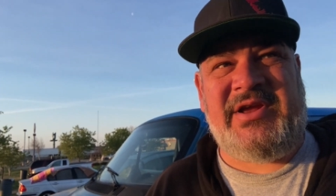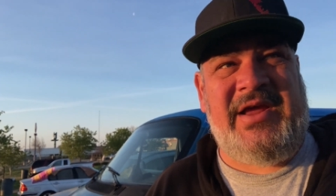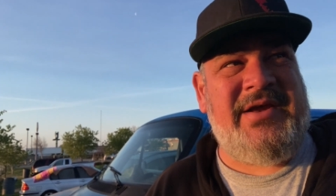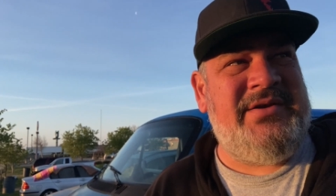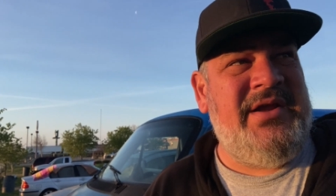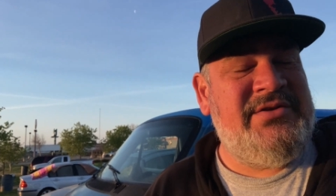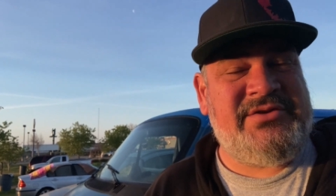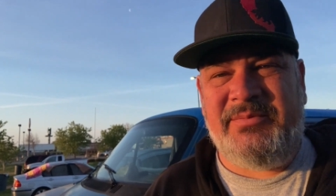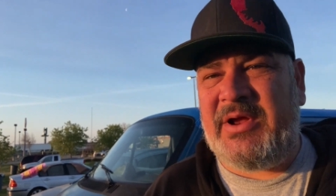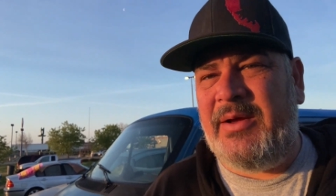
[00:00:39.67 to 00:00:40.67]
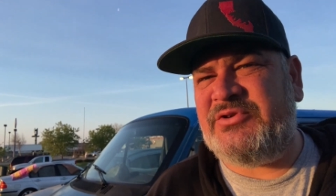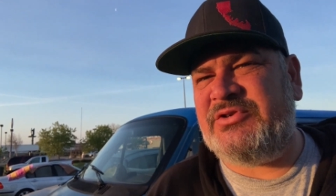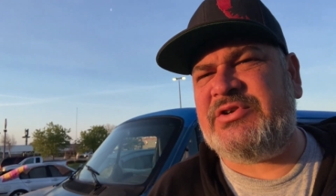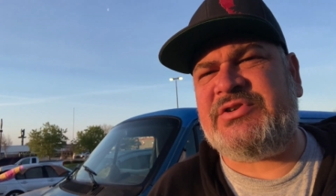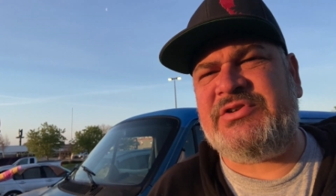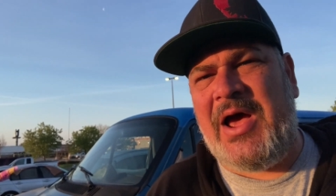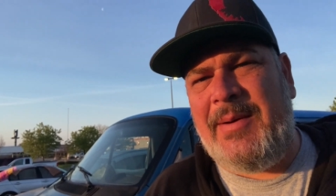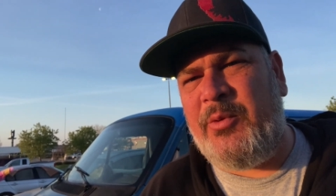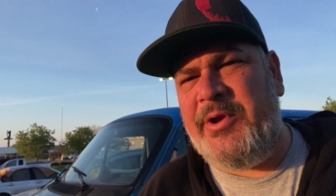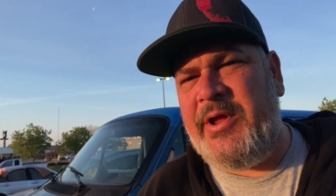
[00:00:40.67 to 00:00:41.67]
and sometimes you just
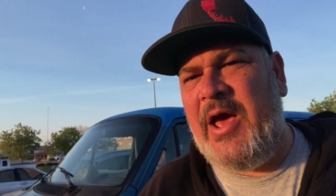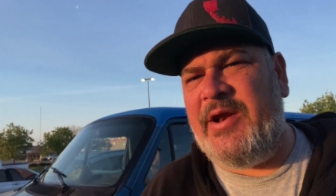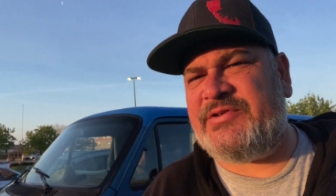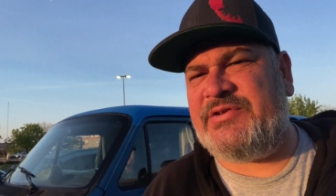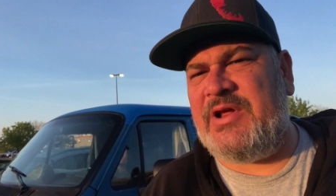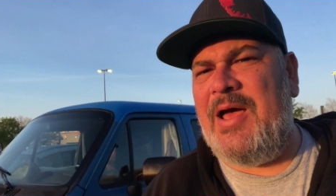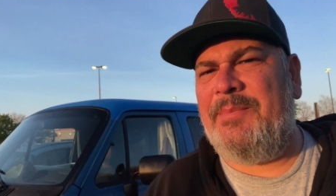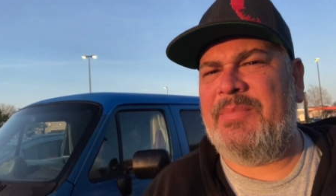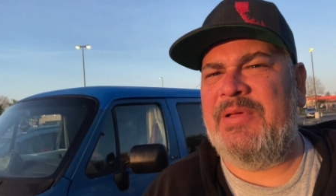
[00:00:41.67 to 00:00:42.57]
stop where you gotta stop.